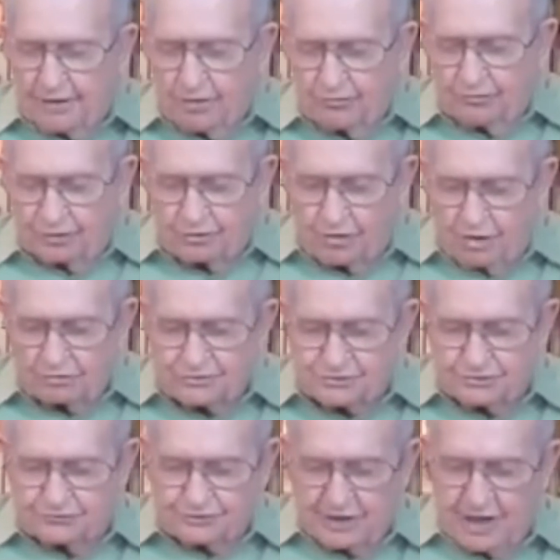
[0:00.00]
on the cross
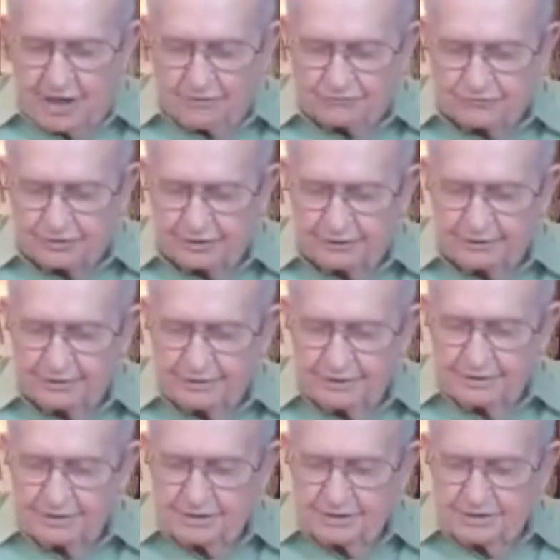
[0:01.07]
of Calvary
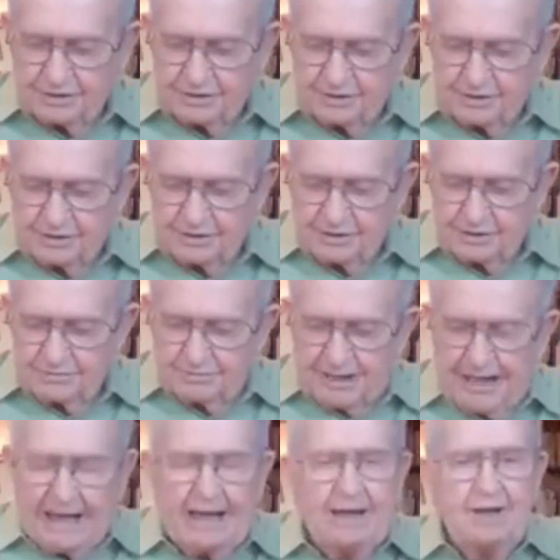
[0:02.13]

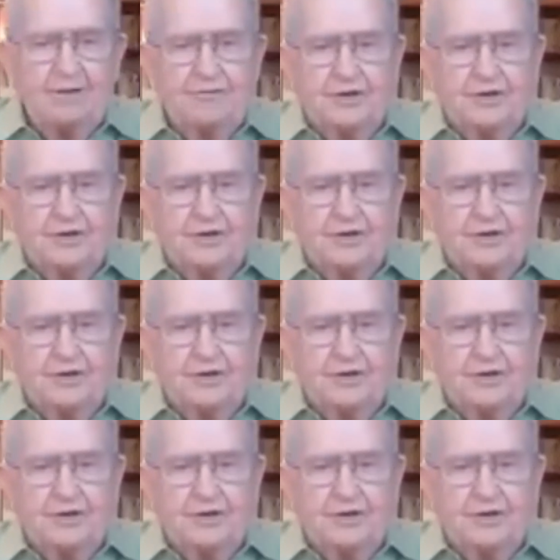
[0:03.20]
by